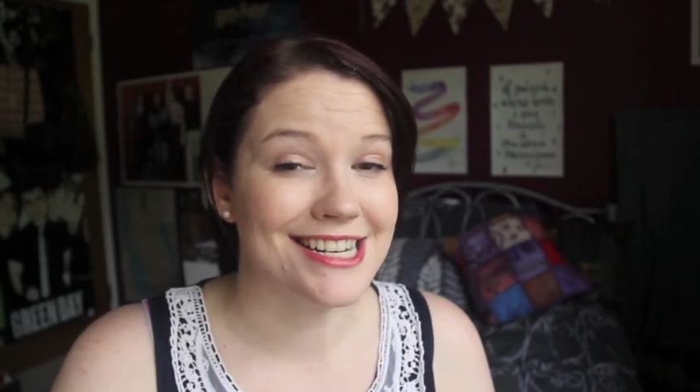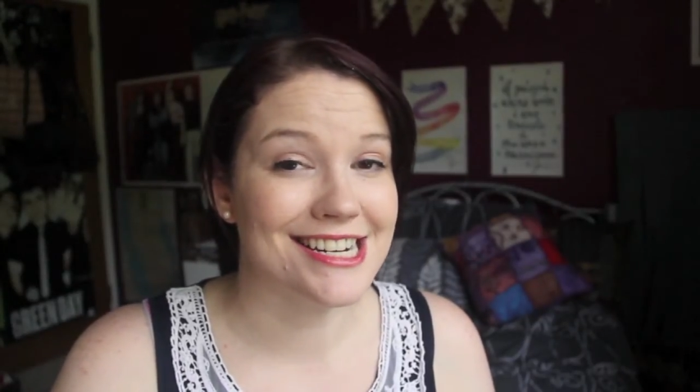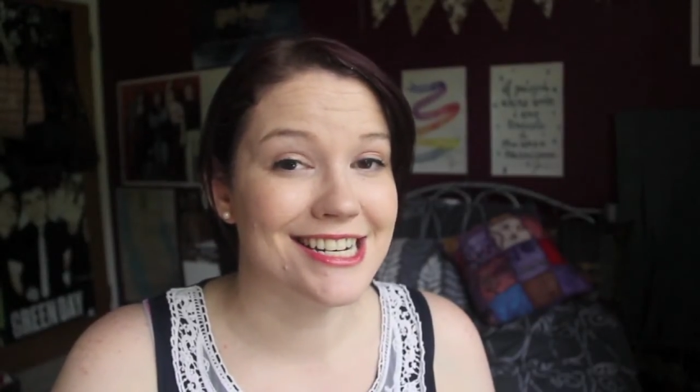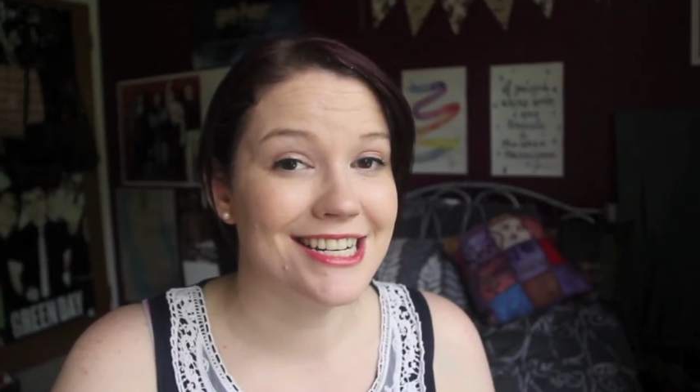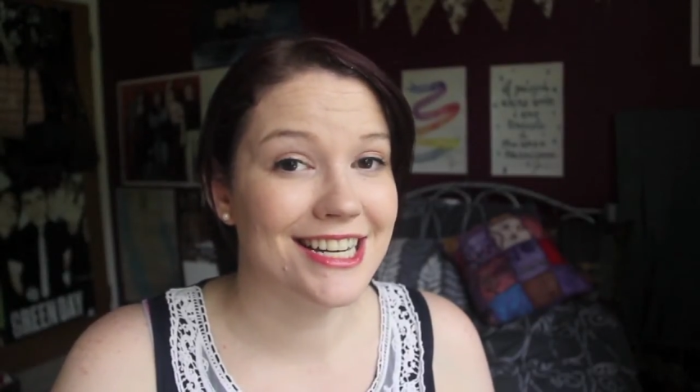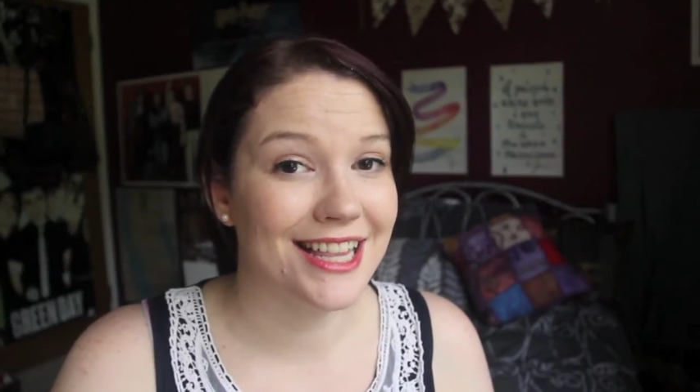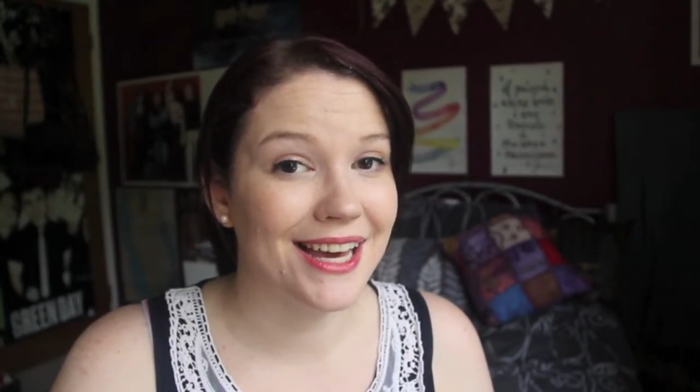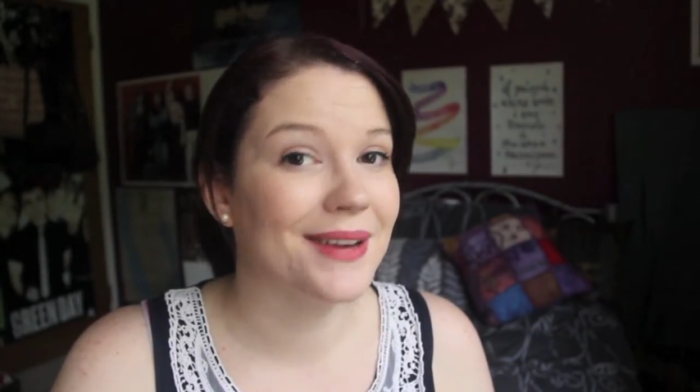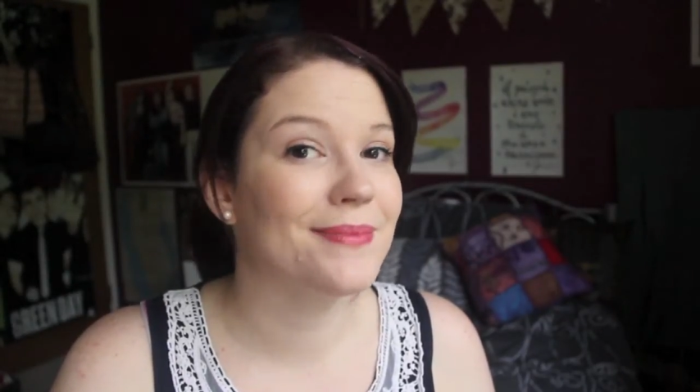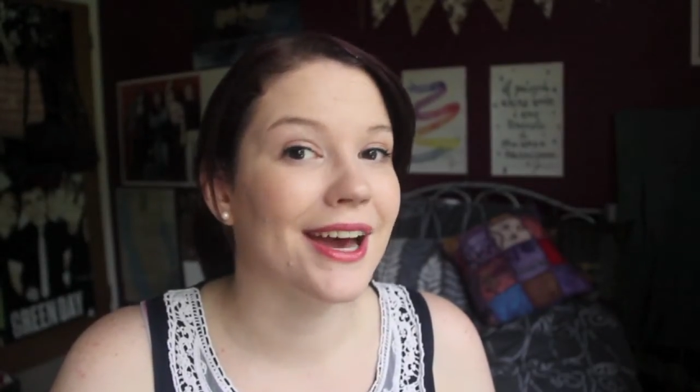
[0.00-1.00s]
until
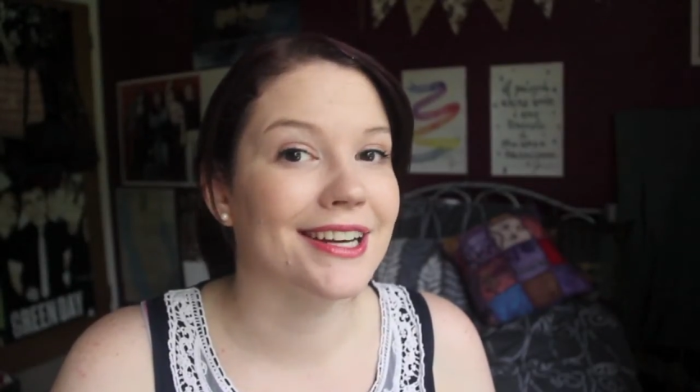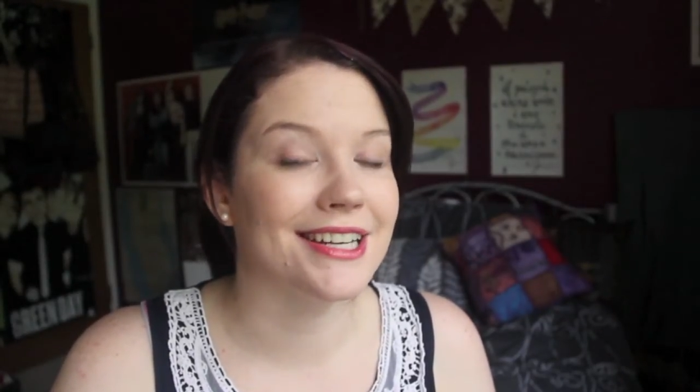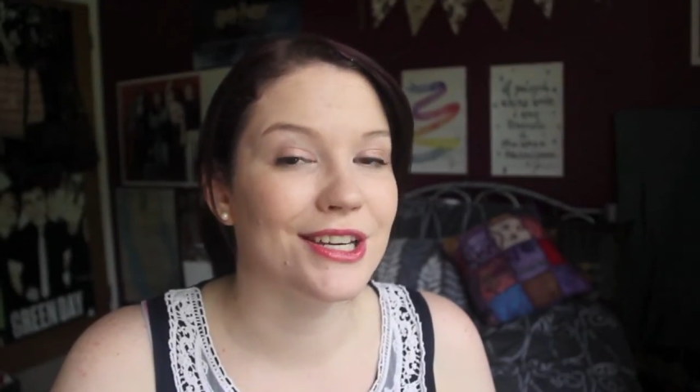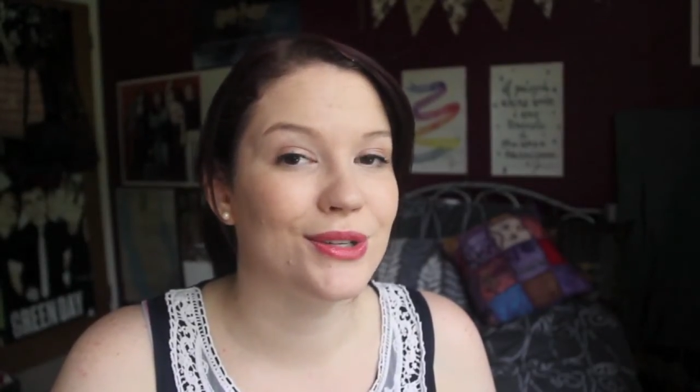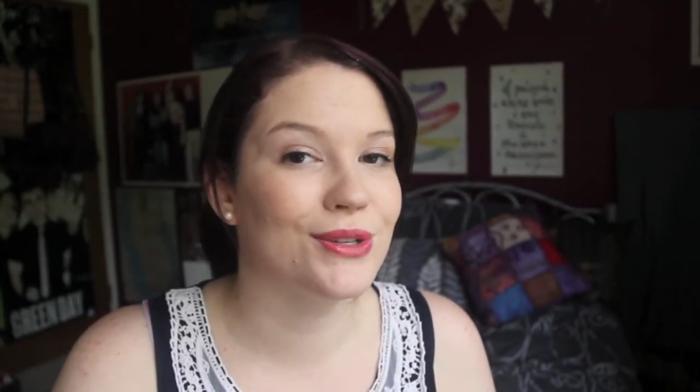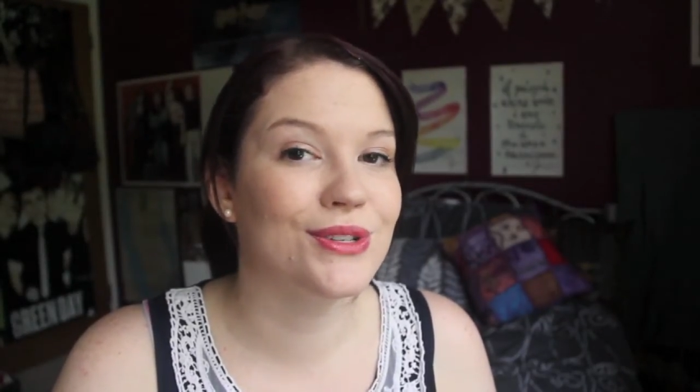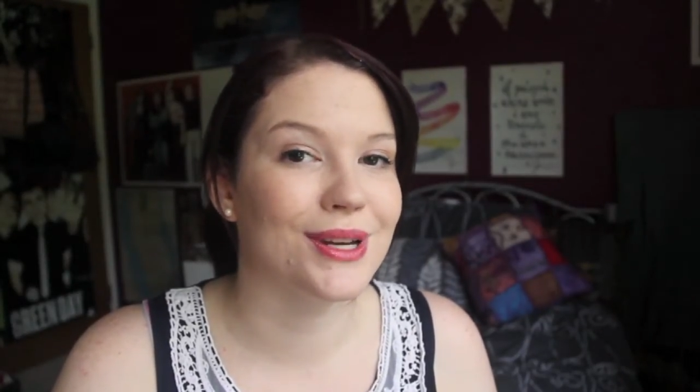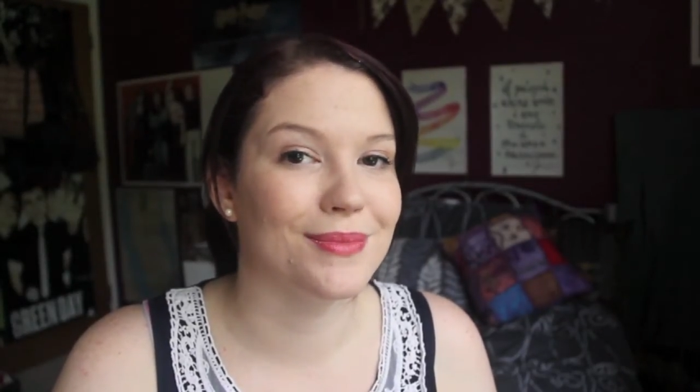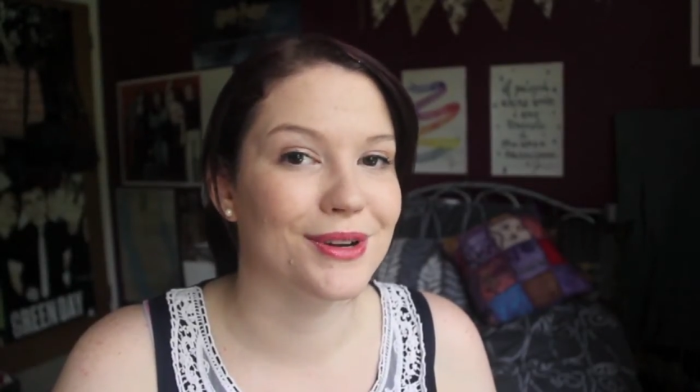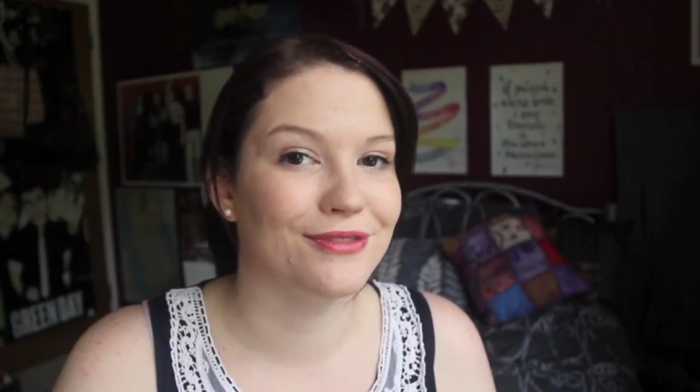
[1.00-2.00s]
I unpacked a huge
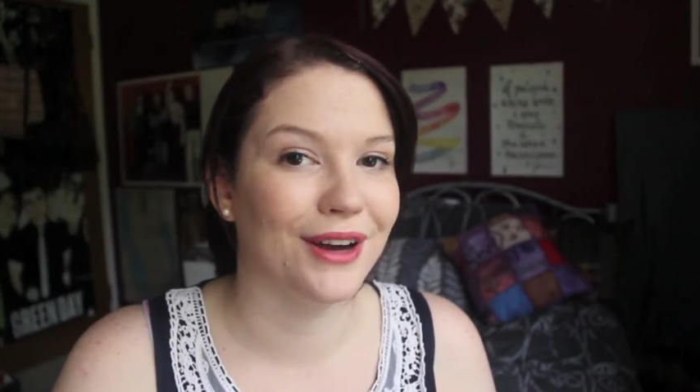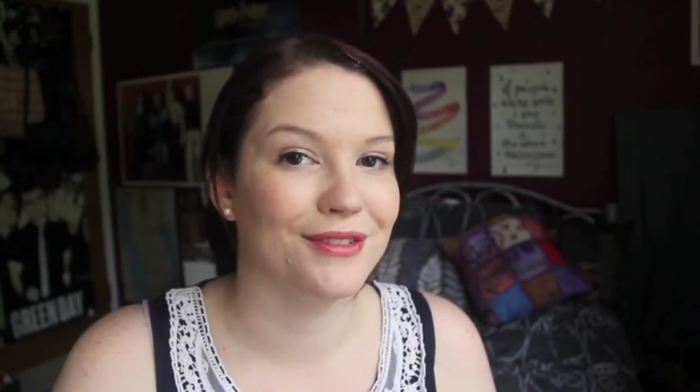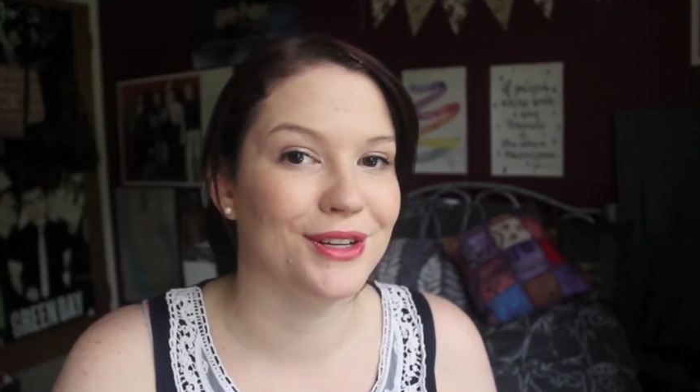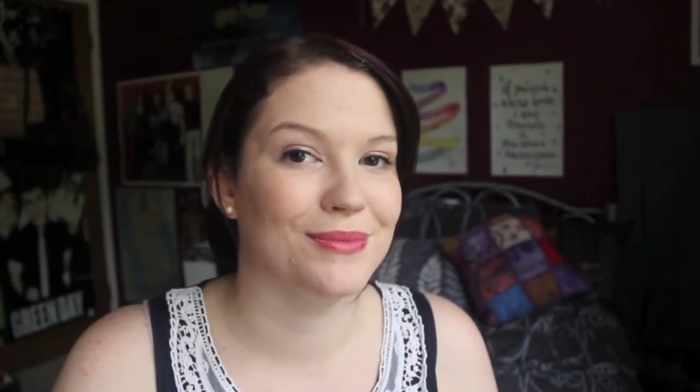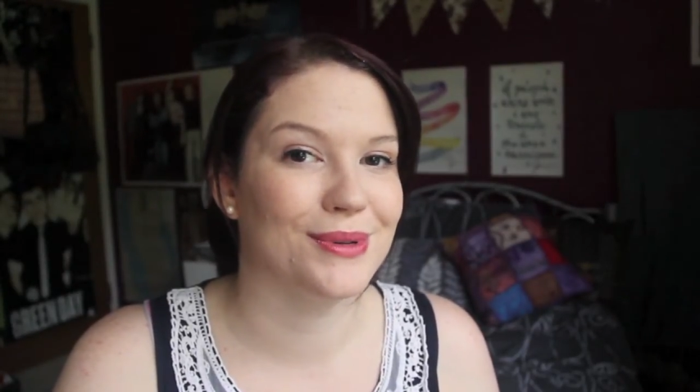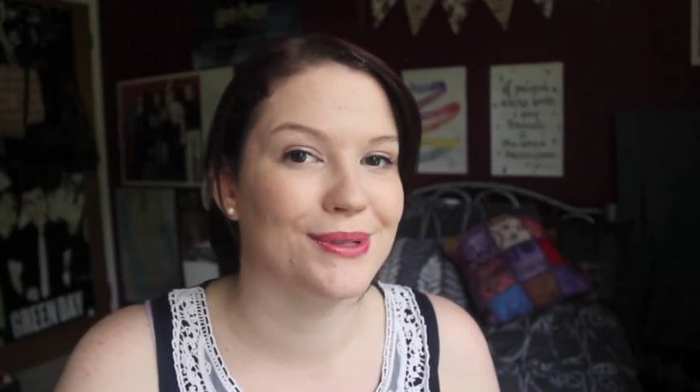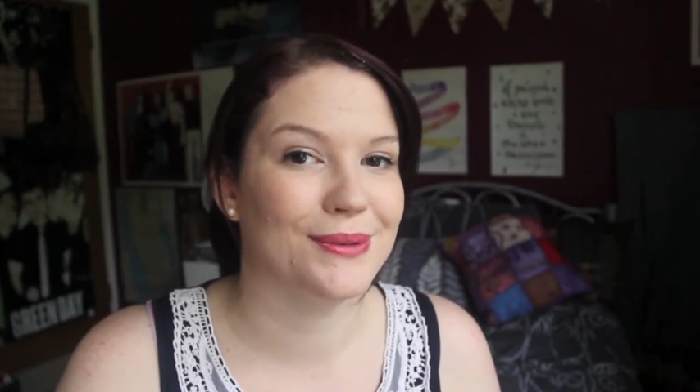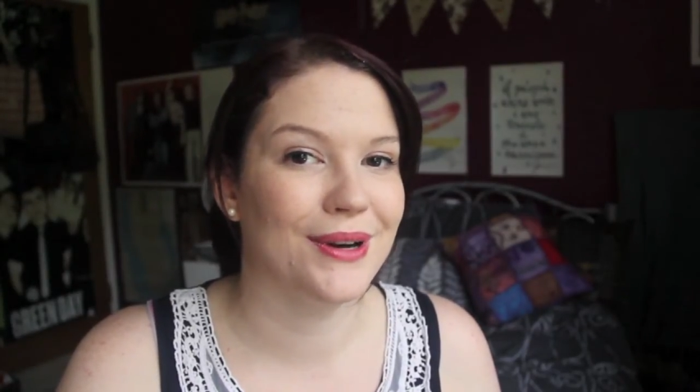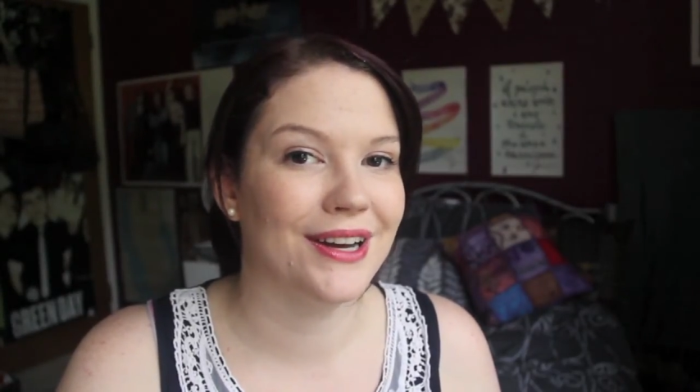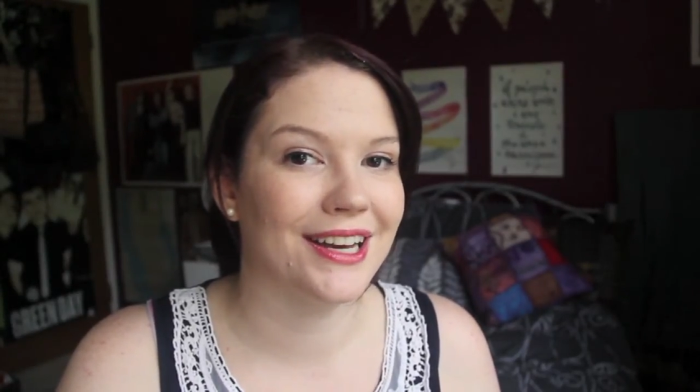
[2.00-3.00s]
shipment of $5 books at
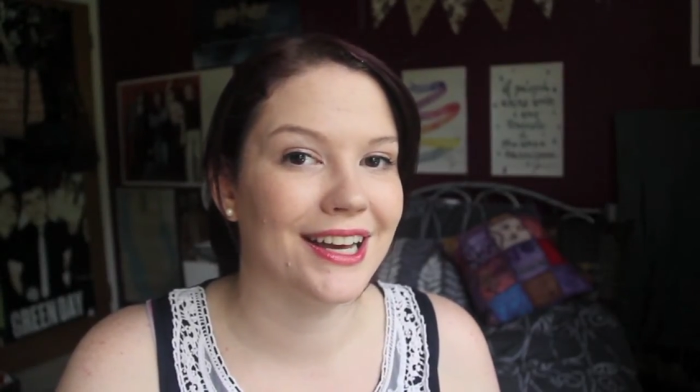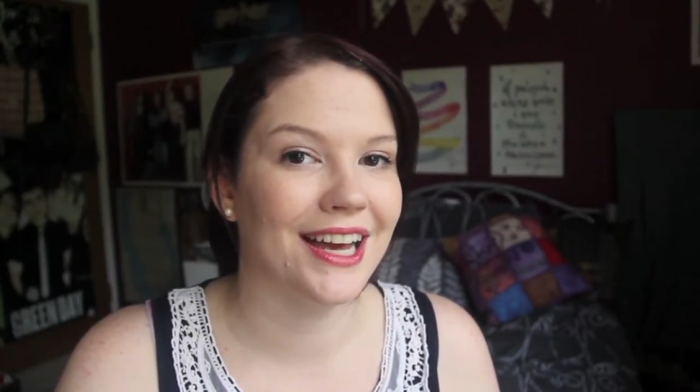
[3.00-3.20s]
work